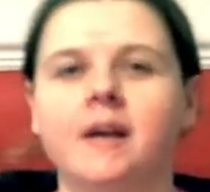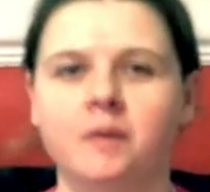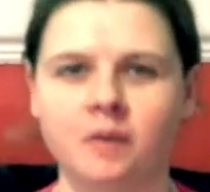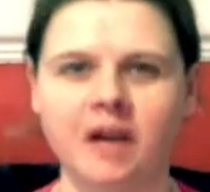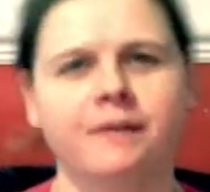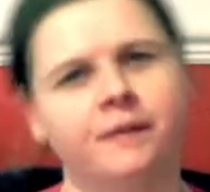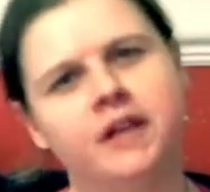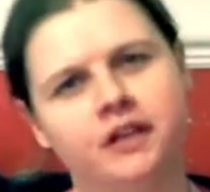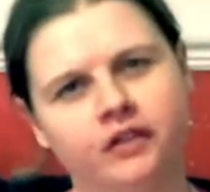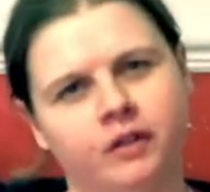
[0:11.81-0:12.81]
DIY
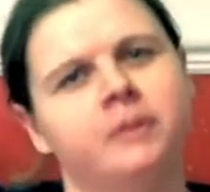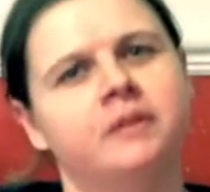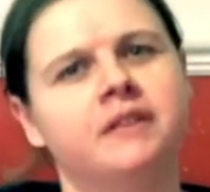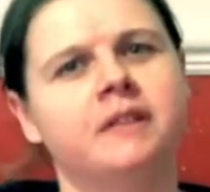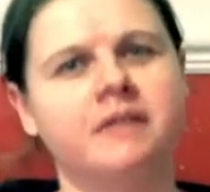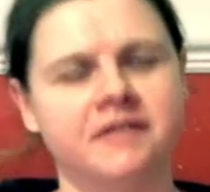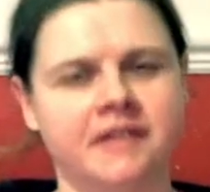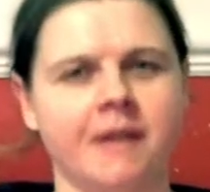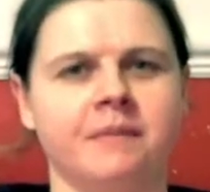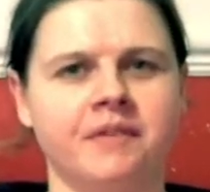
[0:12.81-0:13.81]
furniture building with
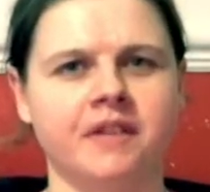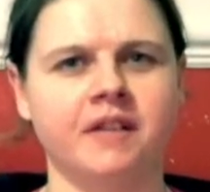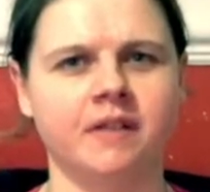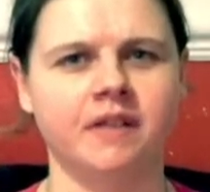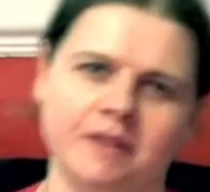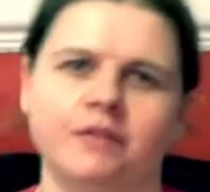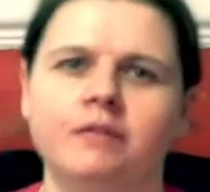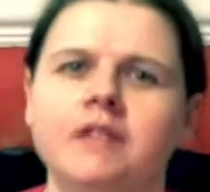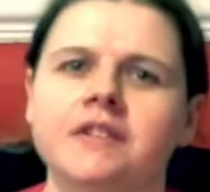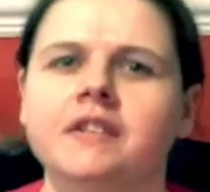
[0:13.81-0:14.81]
Sam series.
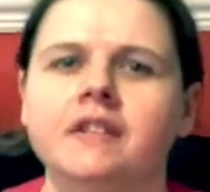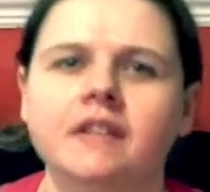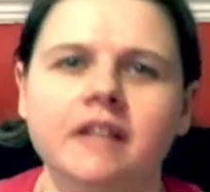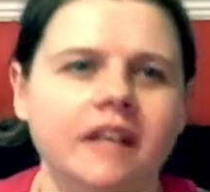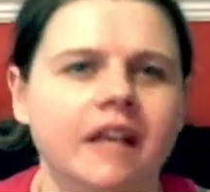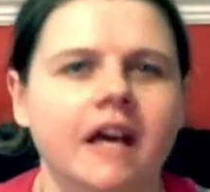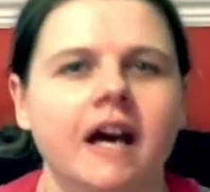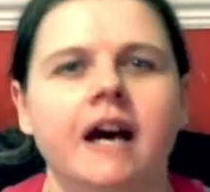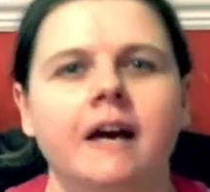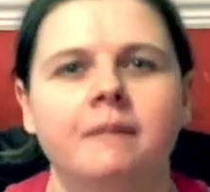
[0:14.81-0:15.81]
Recently,
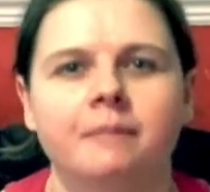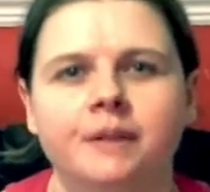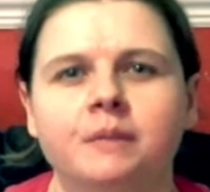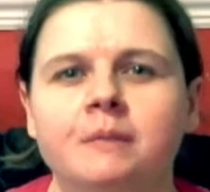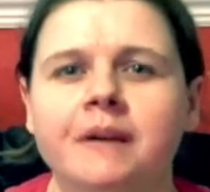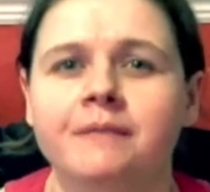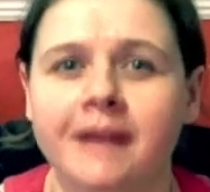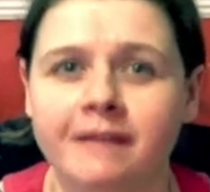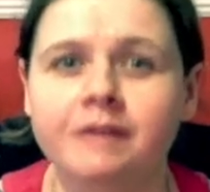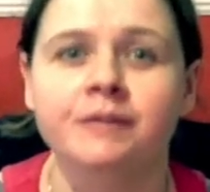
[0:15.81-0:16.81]
I built my
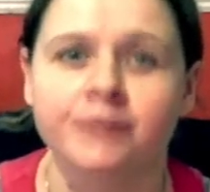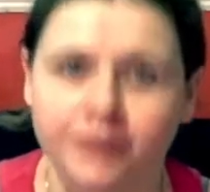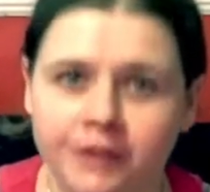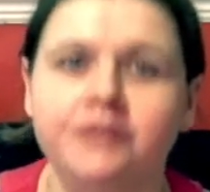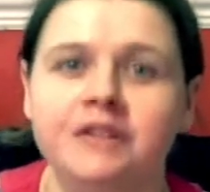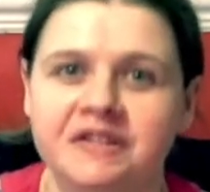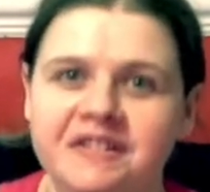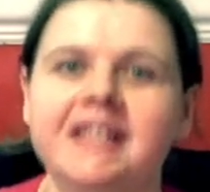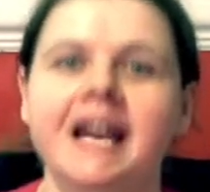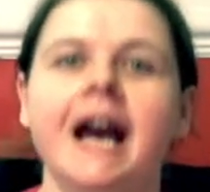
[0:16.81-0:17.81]
very first
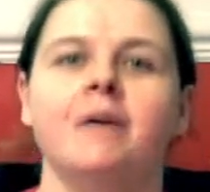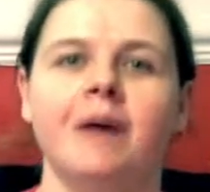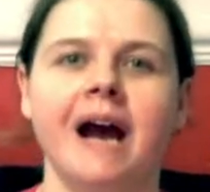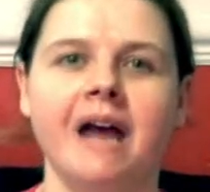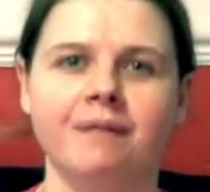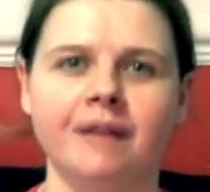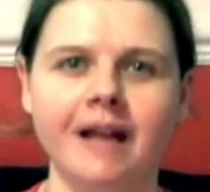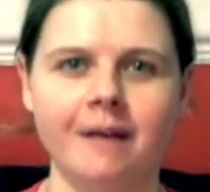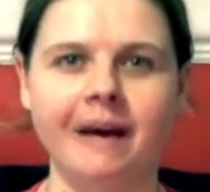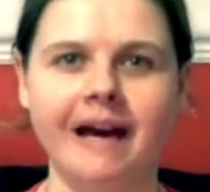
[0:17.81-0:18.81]
DIY
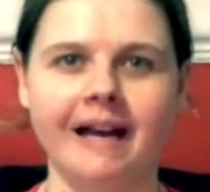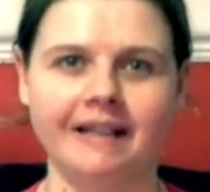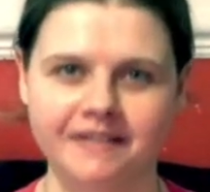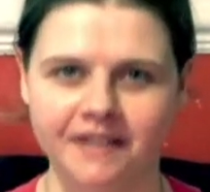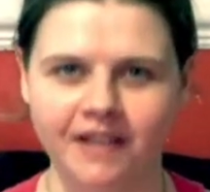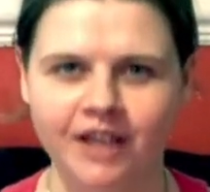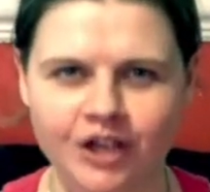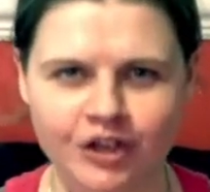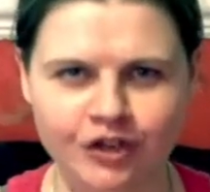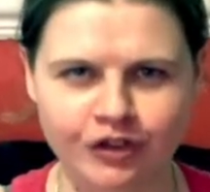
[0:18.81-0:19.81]
flat packed
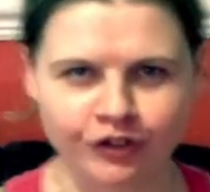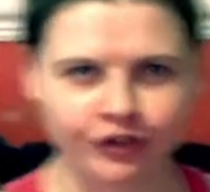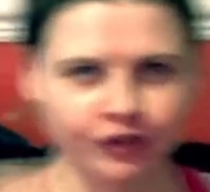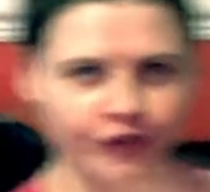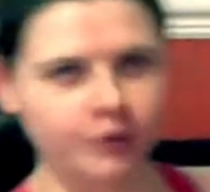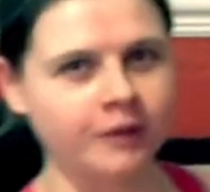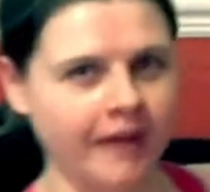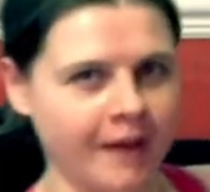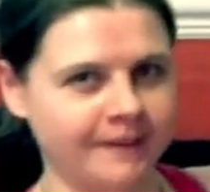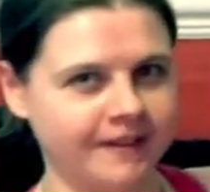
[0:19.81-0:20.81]
shoe
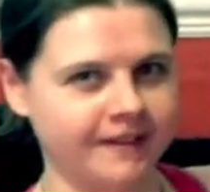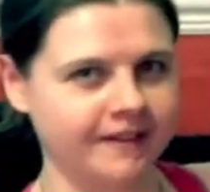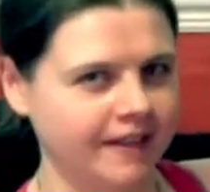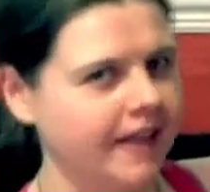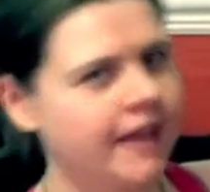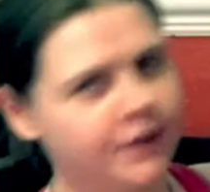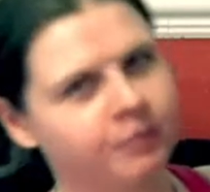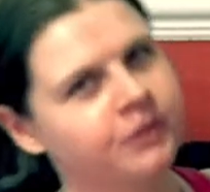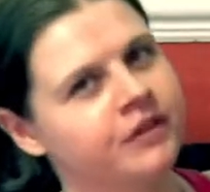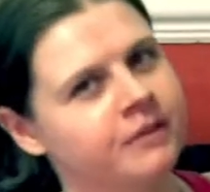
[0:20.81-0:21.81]
cabinet. It's
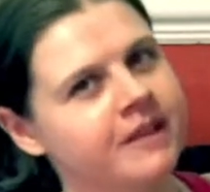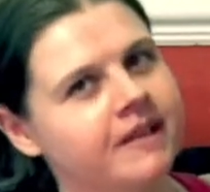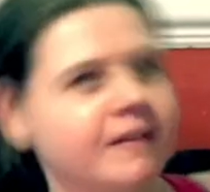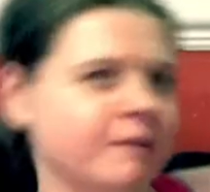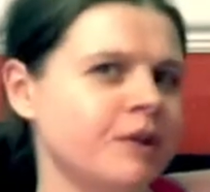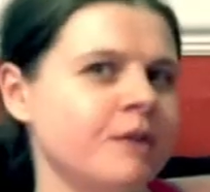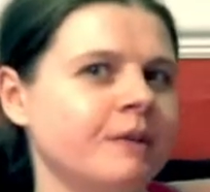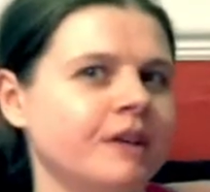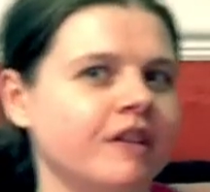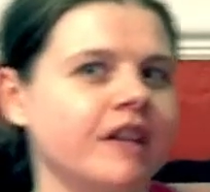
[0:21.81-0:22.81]
pretty mint, wouldn't you
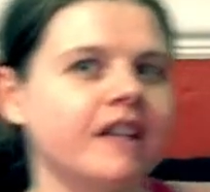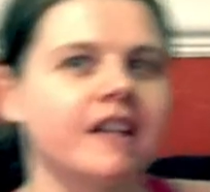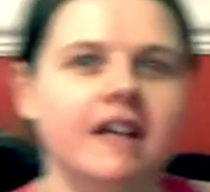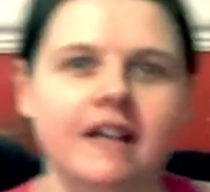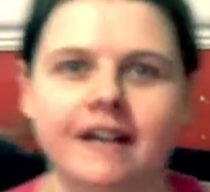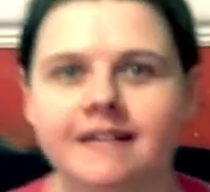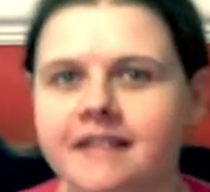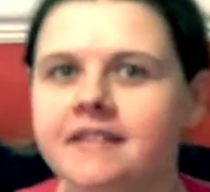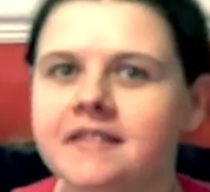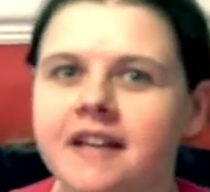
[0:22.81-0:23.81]
agree? And I
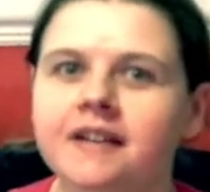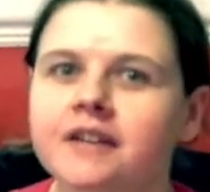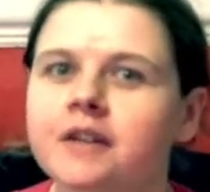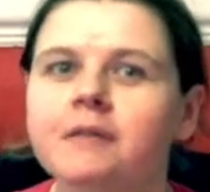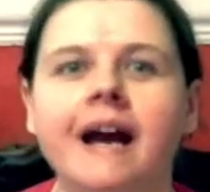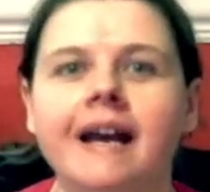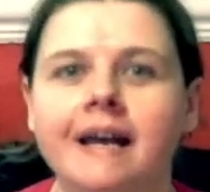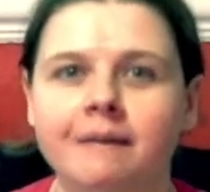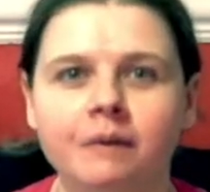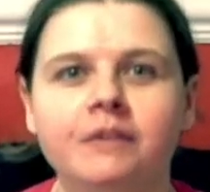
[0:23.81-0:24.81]
did tell you I
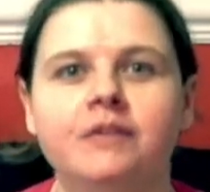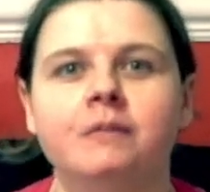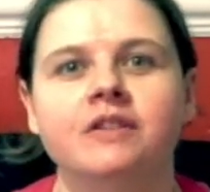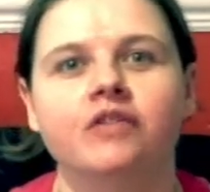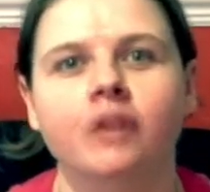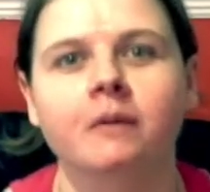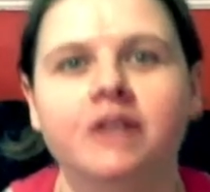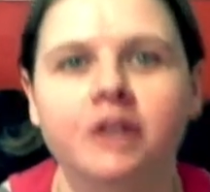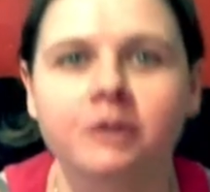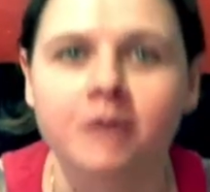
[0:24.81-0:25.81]
am going to be showing
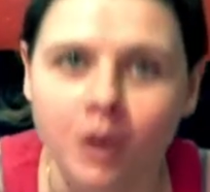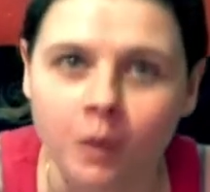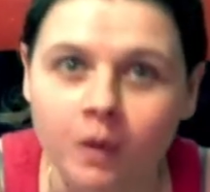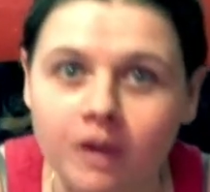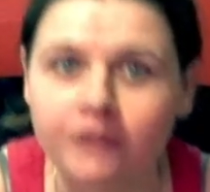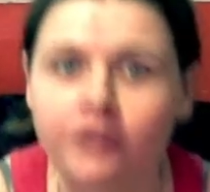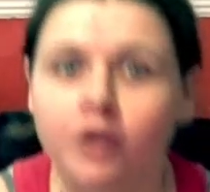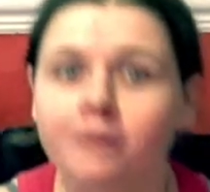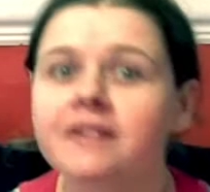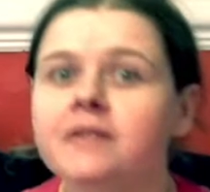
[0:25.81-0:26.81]
you what's
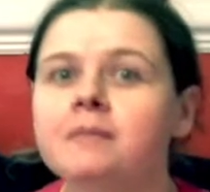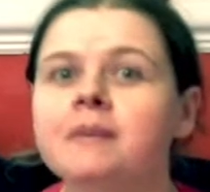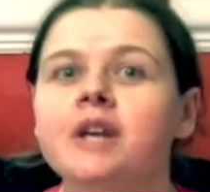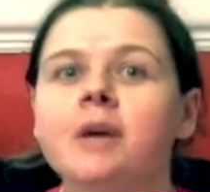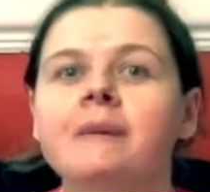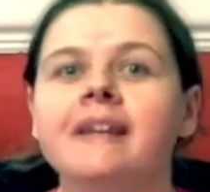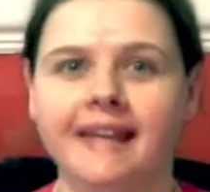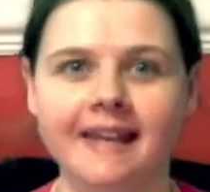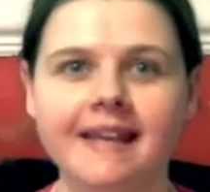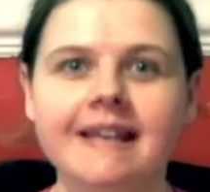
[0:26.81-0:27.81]
going to be going
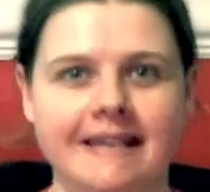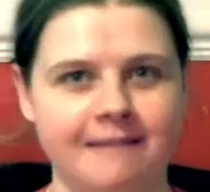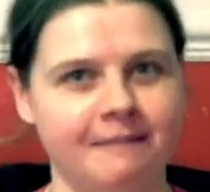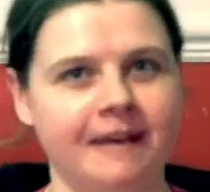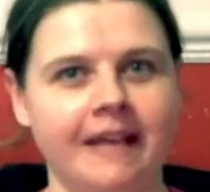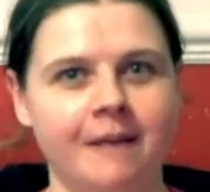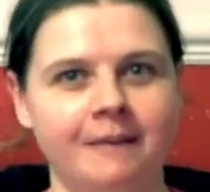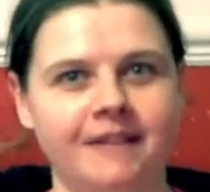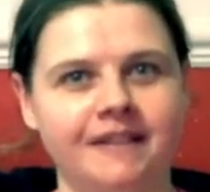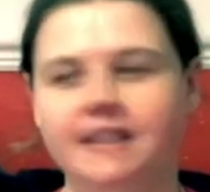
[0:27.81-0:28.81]
in my
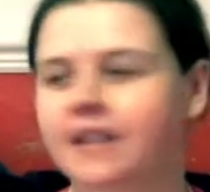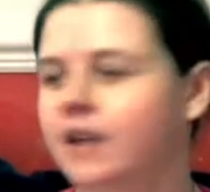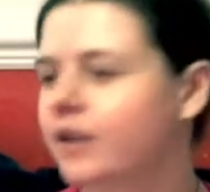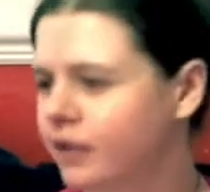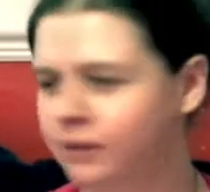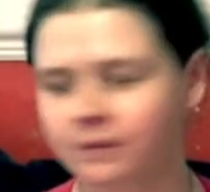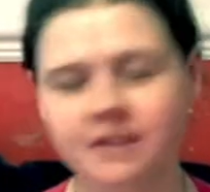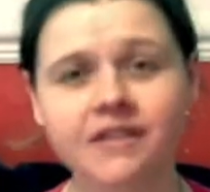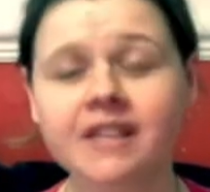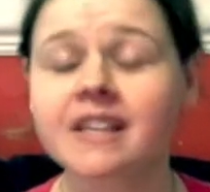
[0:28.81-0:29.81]
cabinet. So
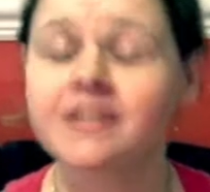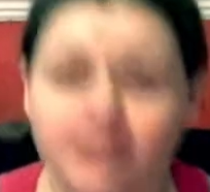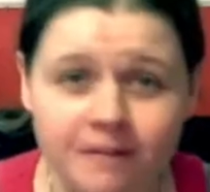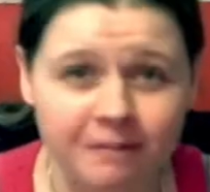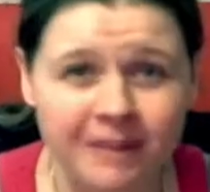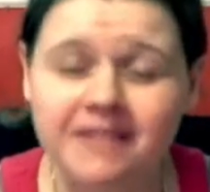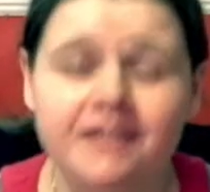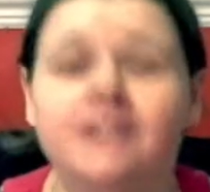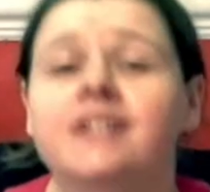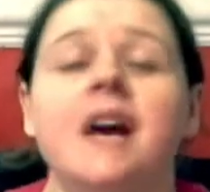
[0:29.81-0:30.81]
this is
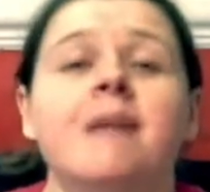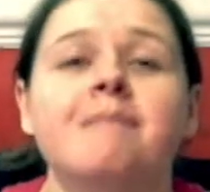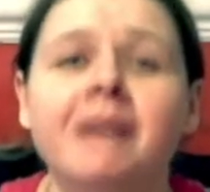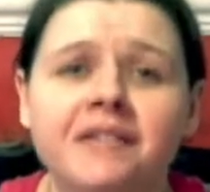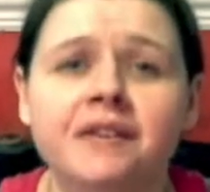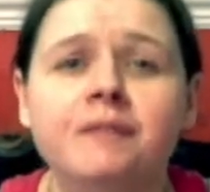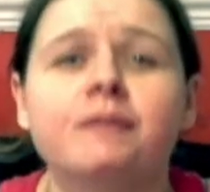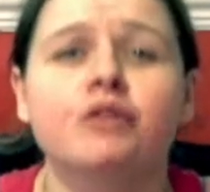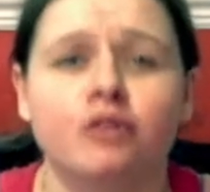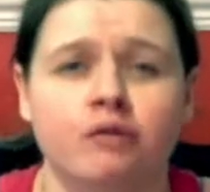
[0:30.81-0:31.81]
basically a massive
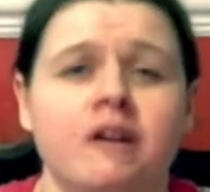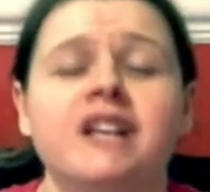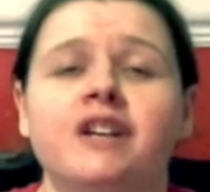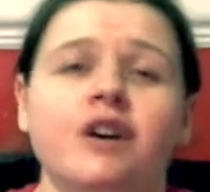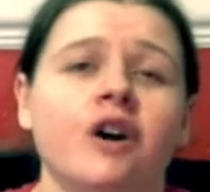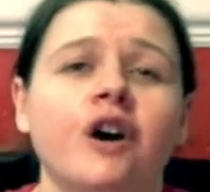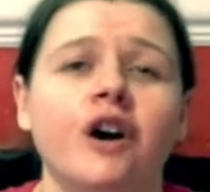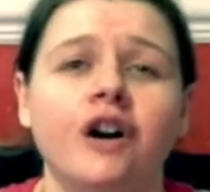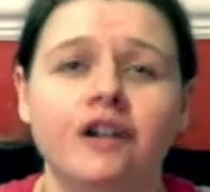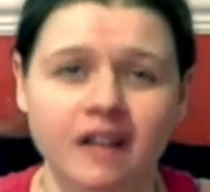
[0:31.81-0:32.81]
trainer
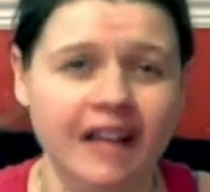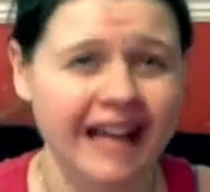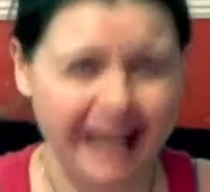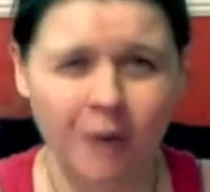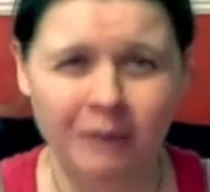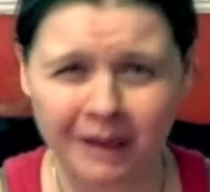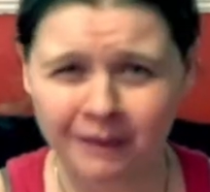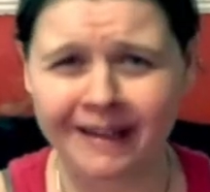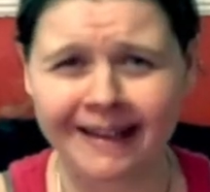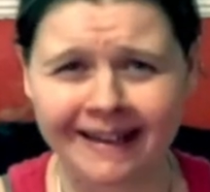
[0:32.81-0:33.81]
haul. How about
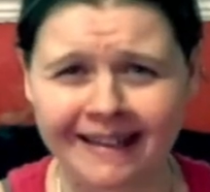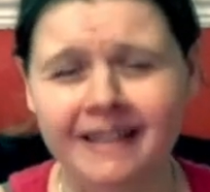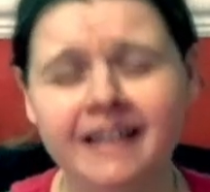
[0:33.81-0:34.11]
that?